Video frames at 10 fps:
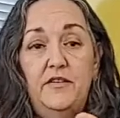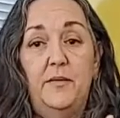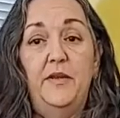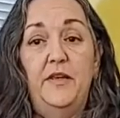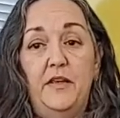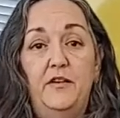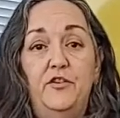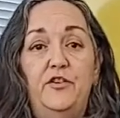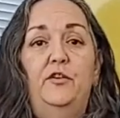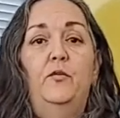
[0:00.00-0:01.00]
stepping
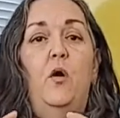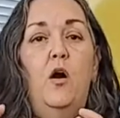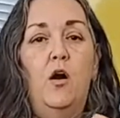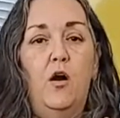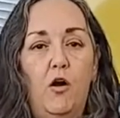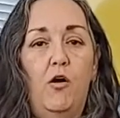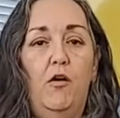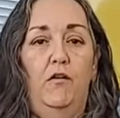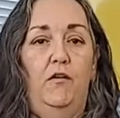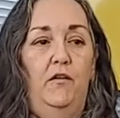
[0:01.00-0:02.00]
into
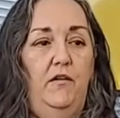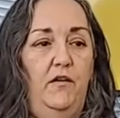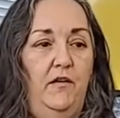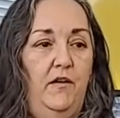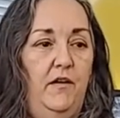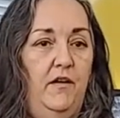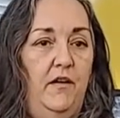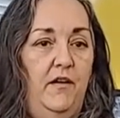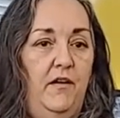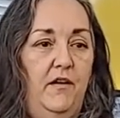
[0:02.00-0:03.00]
awe
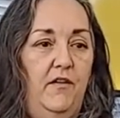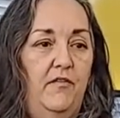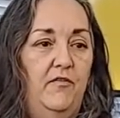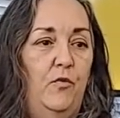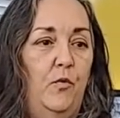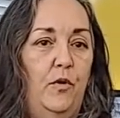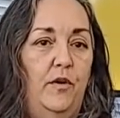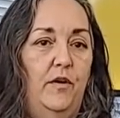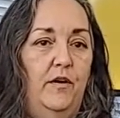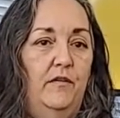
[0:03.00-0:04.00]

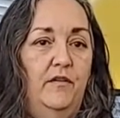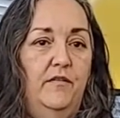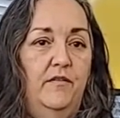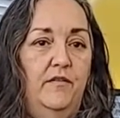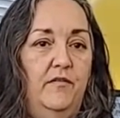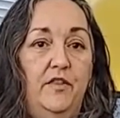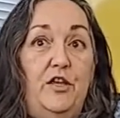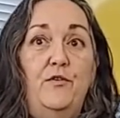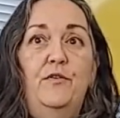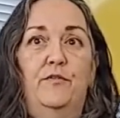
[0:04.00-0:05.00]
for the
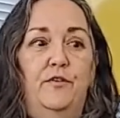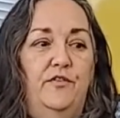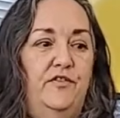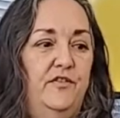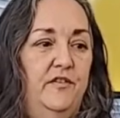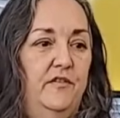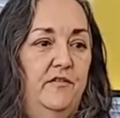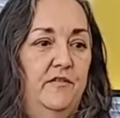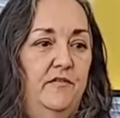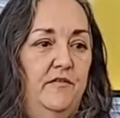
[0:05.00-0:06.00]
universe,
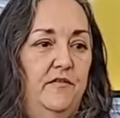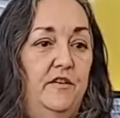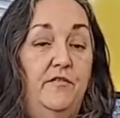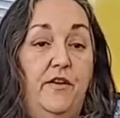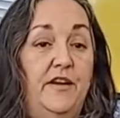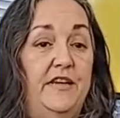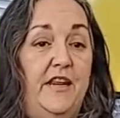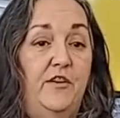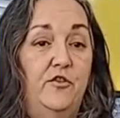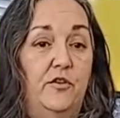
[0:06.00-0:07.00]
divine
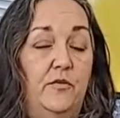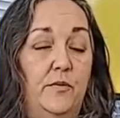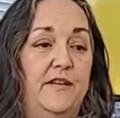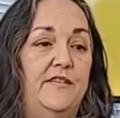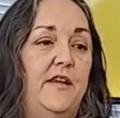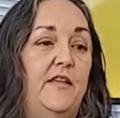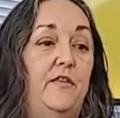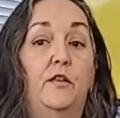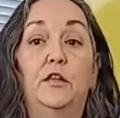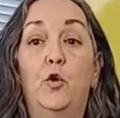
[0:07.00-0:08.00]
nature. When they say
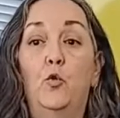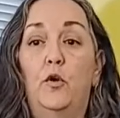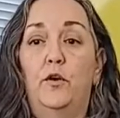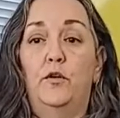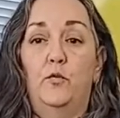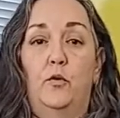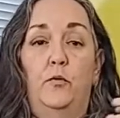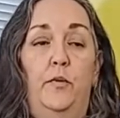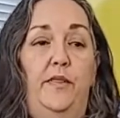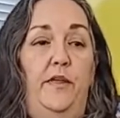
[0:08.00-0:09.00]
the Lord, or
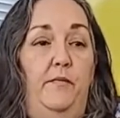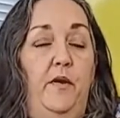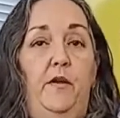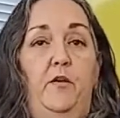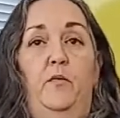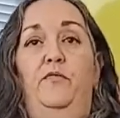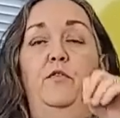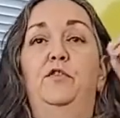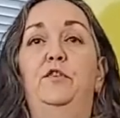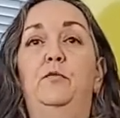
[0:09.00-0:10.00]
when they refer
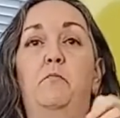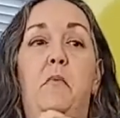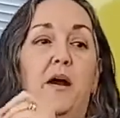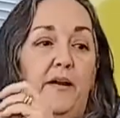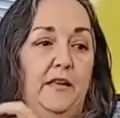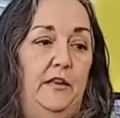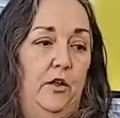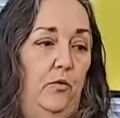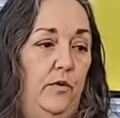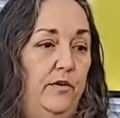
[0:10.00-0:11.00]
to my
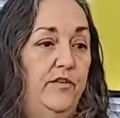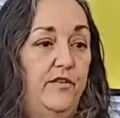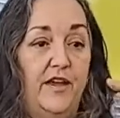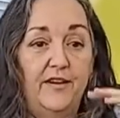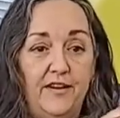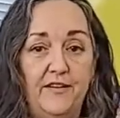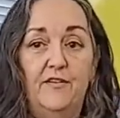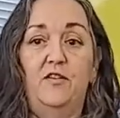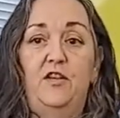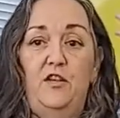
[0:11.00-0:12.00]
Lord, that
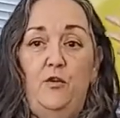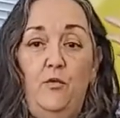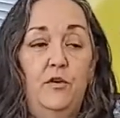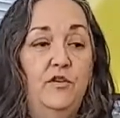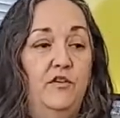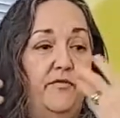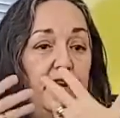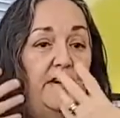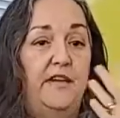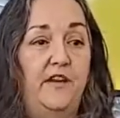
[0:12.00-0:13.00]
is your
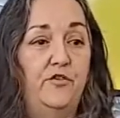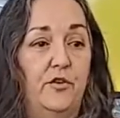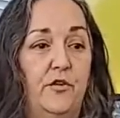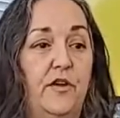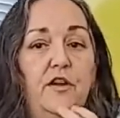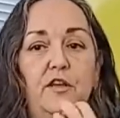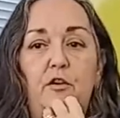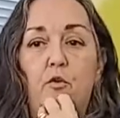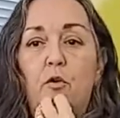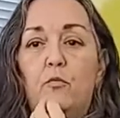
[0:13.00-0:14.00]
divine nature,
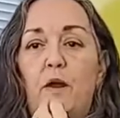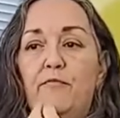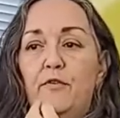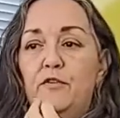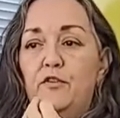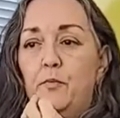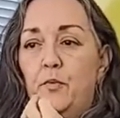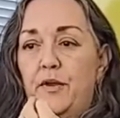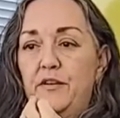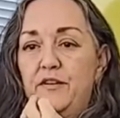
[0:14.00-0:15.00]
your reference
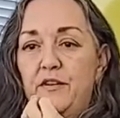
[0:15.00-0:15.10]
point